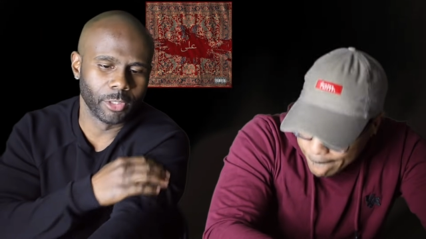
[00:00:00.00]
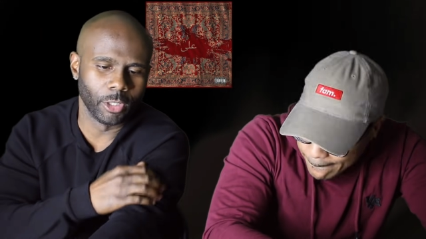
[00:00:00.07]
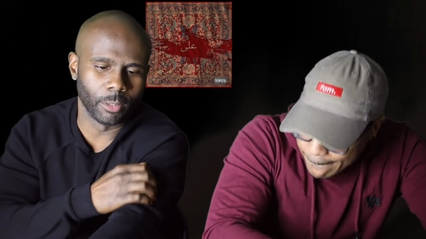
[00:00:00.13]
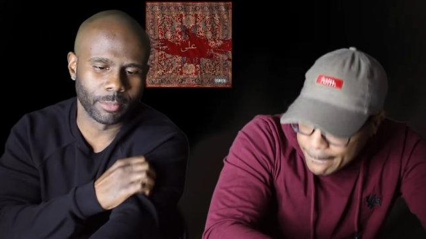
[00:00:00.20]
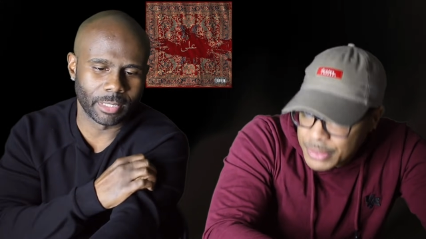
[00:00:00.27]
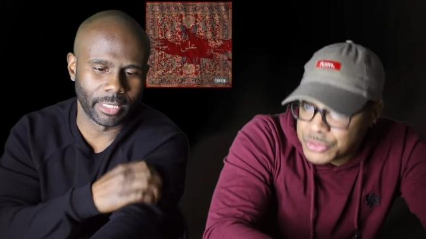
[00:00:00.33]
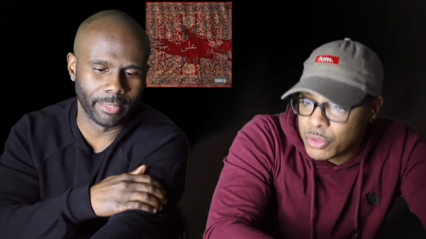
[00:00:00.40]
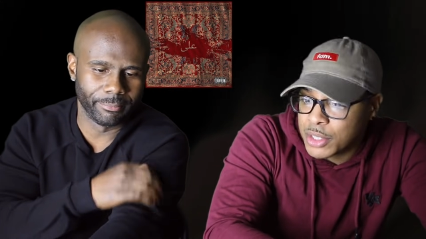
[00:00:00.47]
Speaker 1: You know what
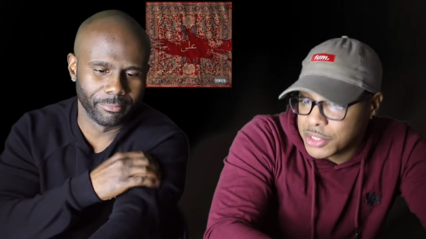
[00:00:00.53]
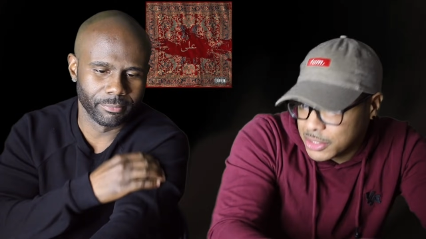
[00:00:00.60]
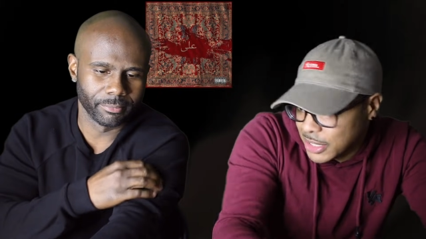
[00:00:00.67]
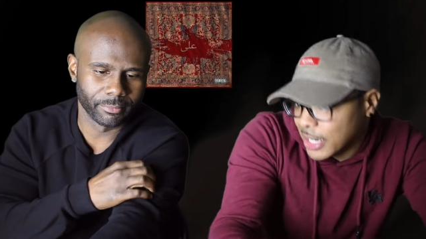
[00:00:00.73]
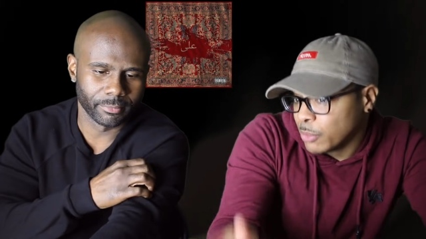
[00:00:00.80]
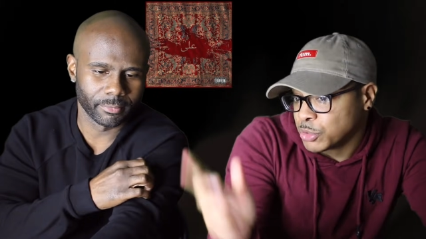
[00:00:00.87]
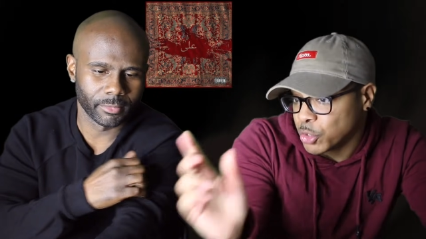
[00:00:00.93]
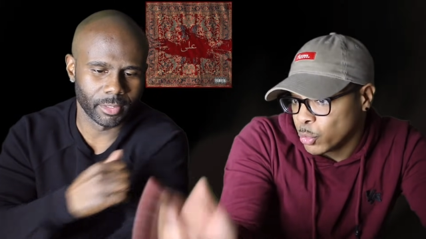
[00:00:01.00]
I'm saying? So I thought
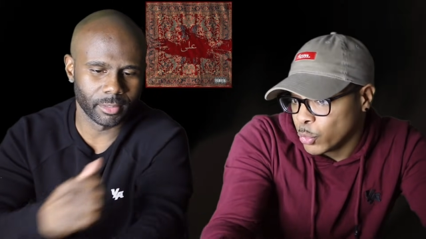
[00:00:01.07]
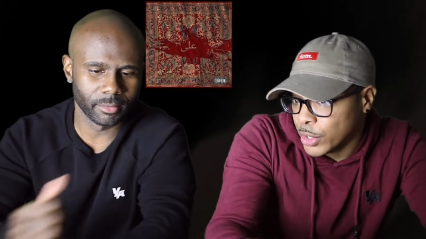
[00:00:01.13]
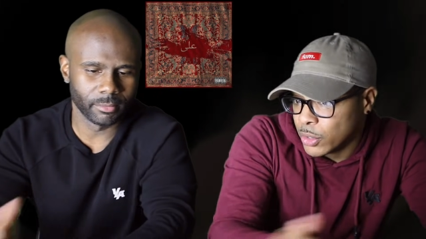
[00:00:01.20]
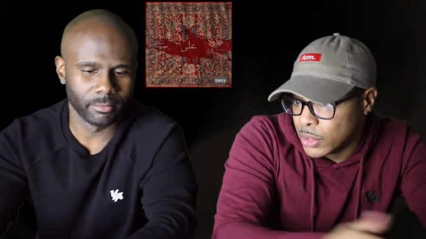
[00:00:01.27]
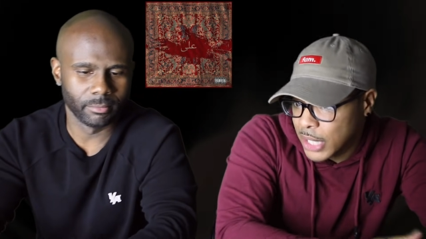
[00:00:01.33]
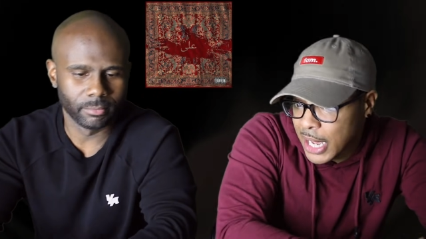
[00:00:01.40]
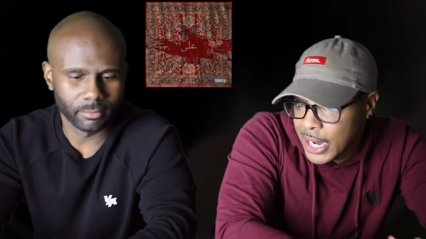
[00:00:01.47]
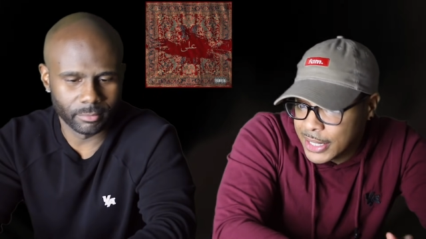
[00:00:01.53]
that, that was a
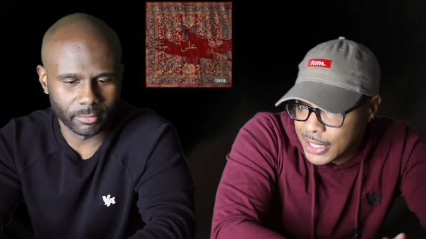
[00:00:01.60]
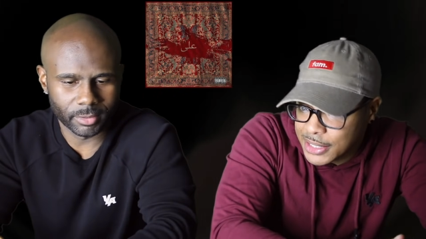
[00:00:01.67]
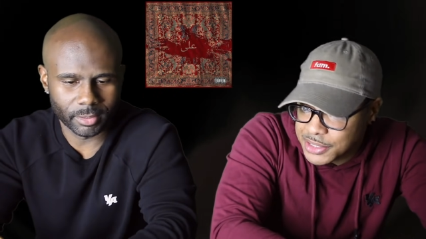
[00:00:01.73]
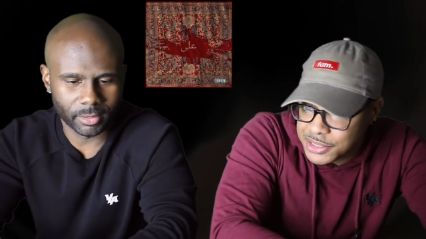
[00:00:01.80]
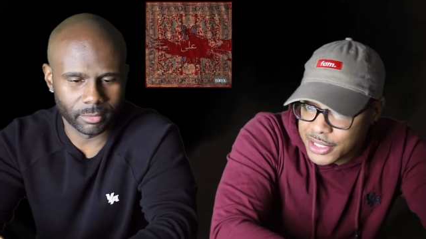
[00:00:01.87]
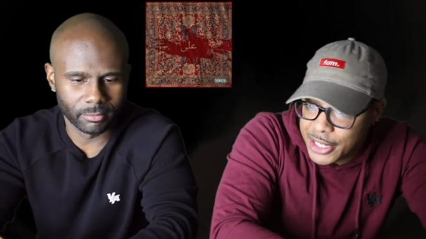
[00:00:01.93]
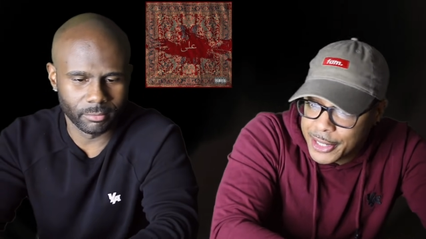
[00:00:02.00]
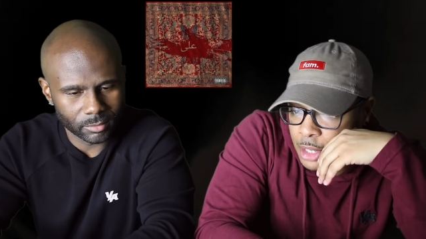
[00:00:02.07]
real line that he
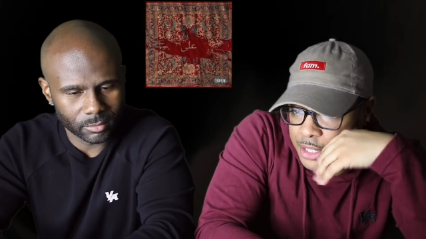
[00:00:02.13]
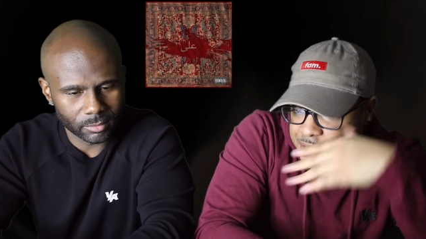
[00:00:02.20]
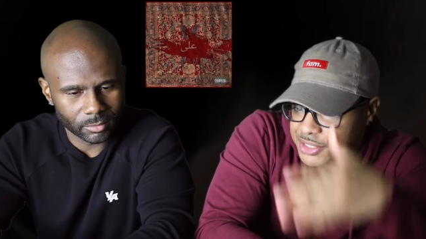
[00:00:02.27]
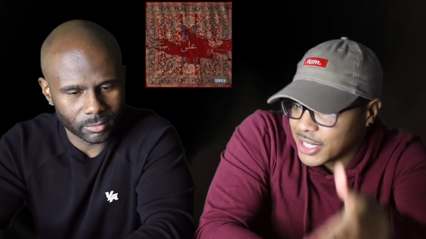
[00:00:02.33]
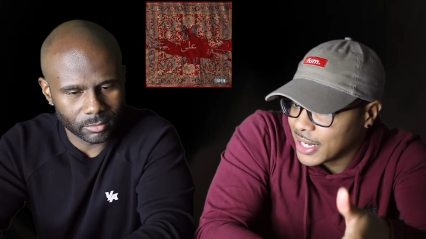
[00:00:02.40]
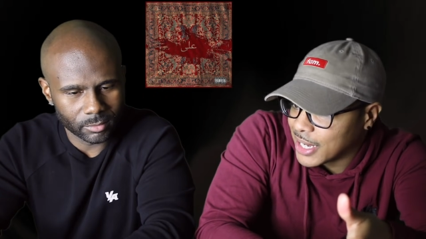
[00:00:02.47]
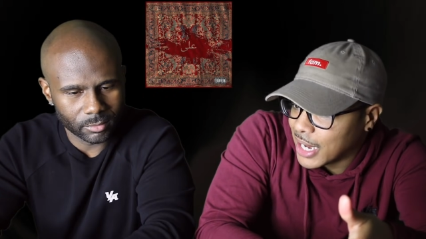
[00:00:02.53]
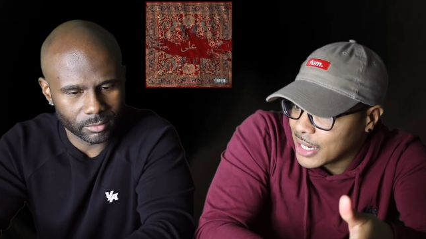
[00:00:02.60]
said. And he
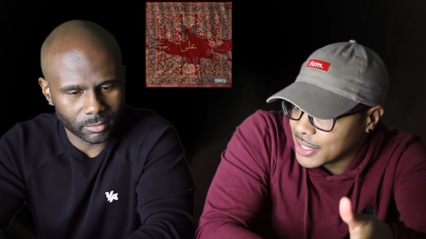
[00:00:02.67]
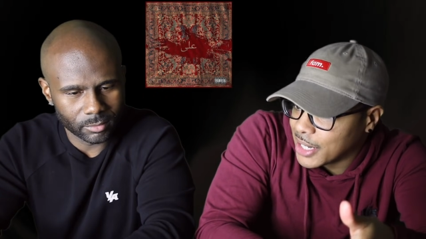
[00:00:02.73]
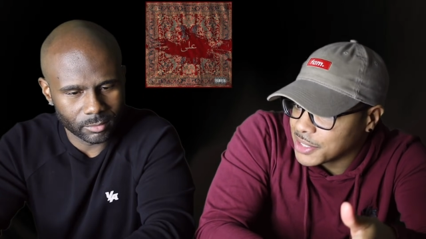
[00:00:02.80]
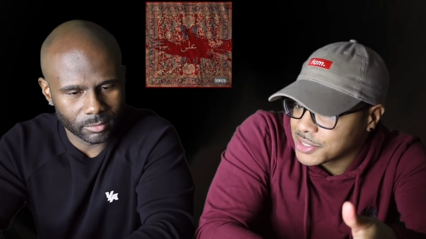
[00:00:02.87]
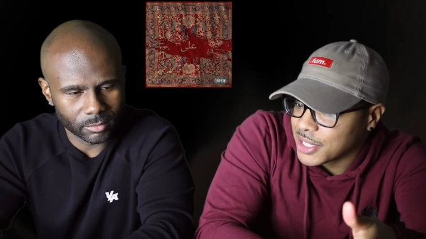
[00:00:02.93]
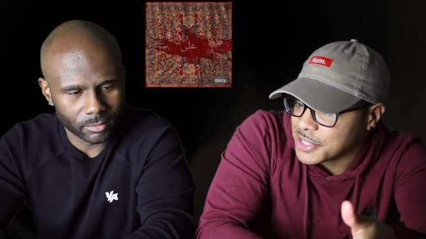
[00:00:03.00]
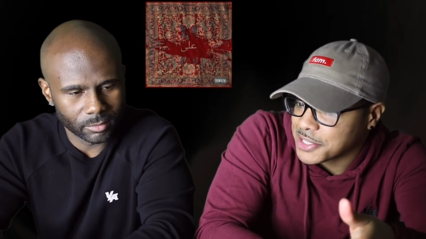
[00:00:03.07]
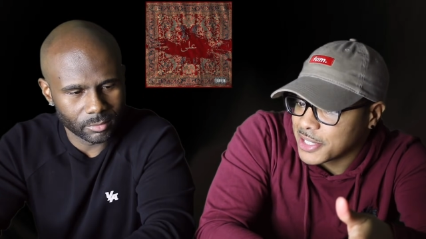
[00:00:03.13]
said Kanye
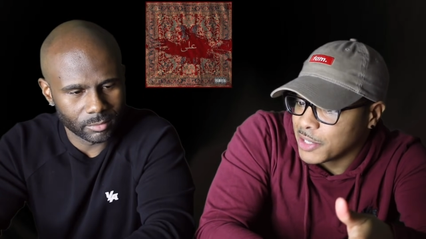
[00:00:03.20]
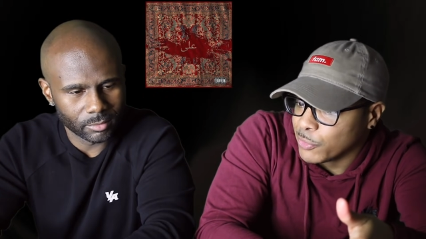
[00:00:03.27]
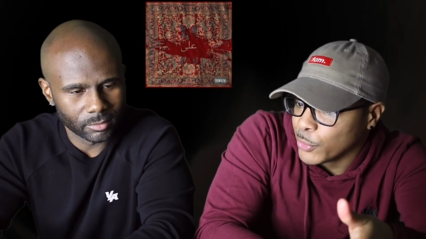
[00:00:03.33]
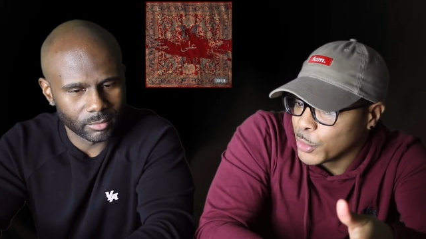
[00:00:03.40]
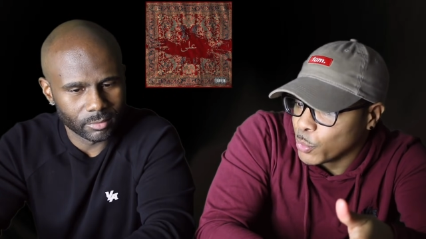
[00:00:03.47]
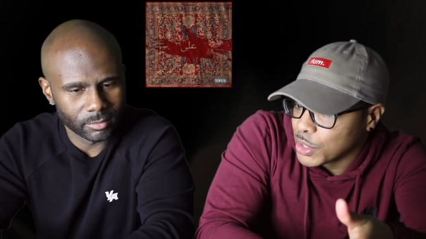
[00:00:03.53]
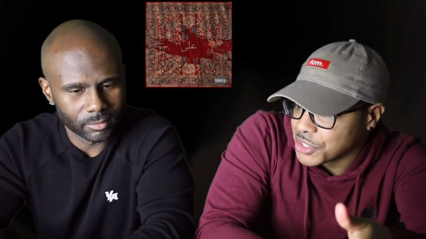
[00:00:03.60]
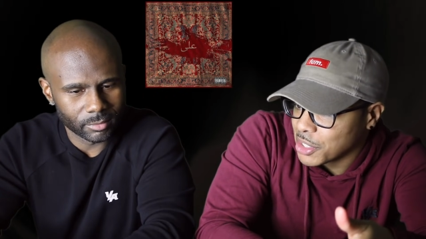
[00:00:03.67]
said
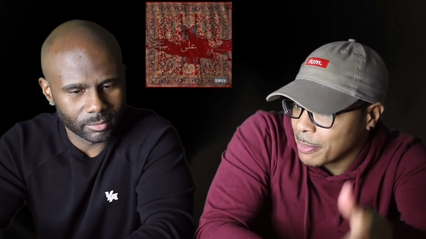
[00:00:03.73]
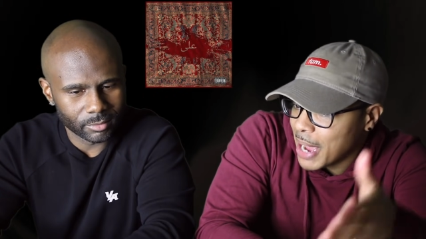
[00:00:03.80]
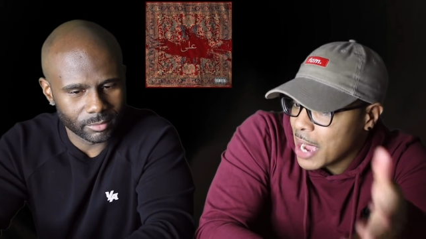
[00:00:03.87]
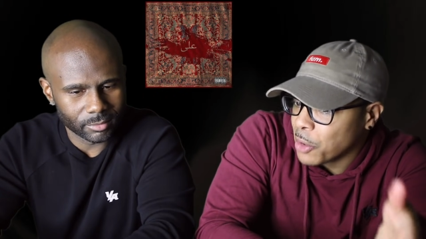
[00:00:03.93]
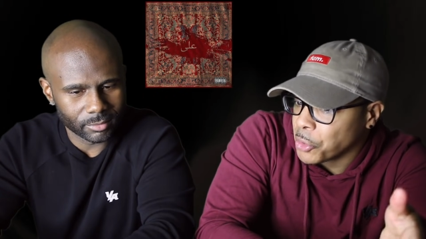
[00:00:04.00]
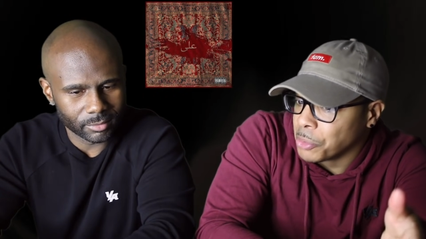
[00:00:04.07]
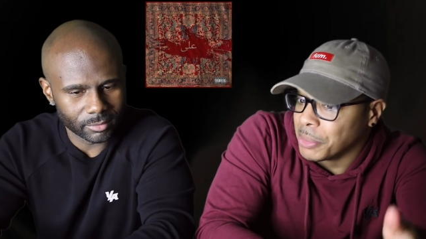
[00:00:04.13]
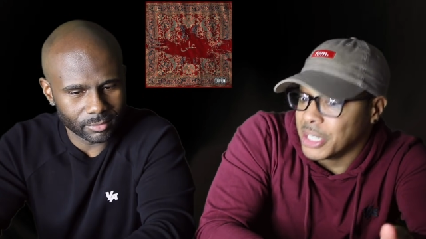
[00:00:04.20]
slavery was an
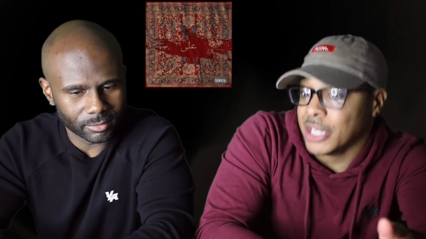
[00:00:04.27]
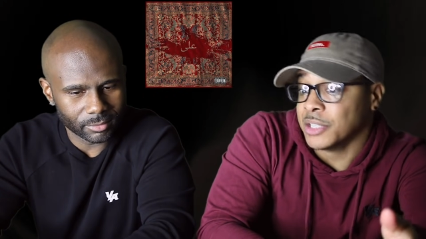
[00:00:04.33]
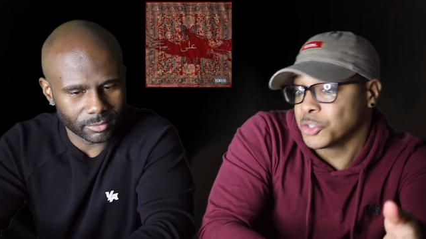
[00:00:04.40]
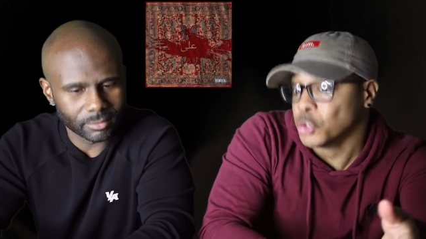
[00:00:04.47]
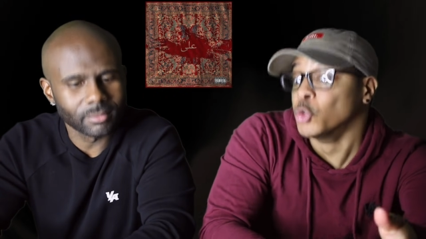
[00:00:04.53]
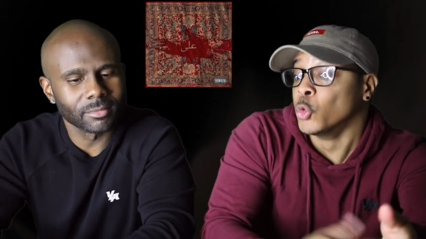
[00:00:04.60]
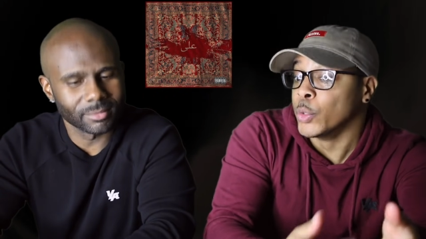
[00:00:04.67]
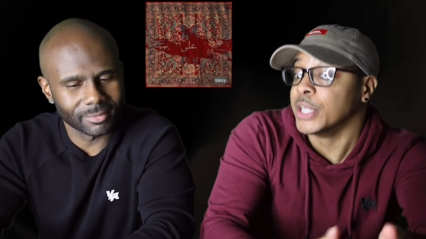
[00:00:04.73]
amalgam, and then
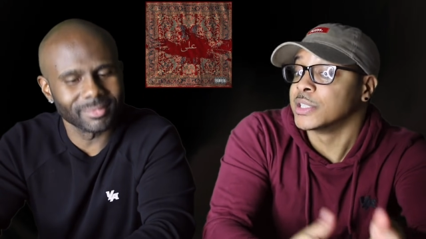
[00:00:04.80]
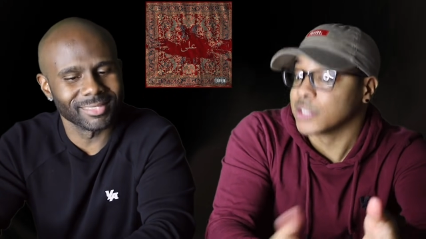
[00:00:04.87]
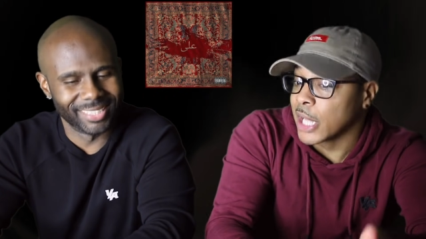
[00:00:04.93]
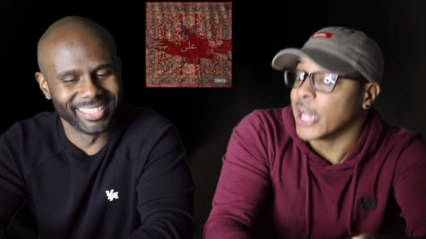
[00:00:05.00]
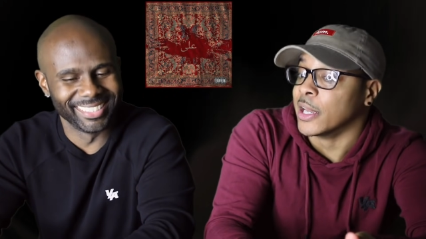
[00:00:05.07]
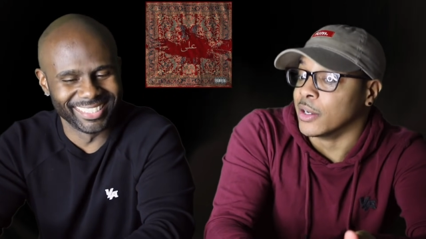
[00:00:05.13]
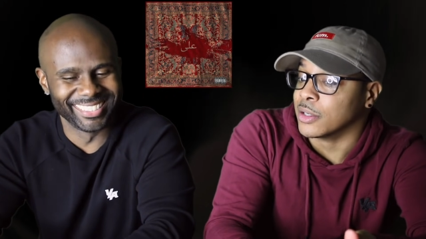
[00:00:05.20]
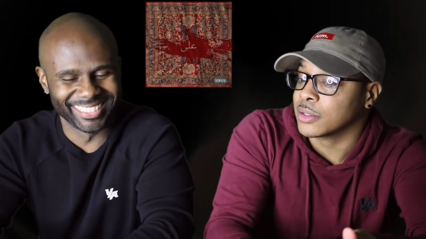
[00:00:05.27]
two weeks
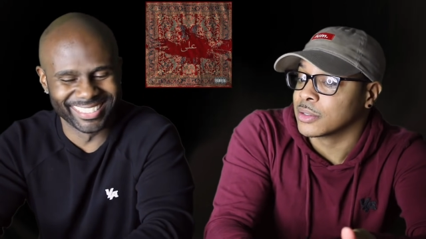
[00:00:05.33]
later,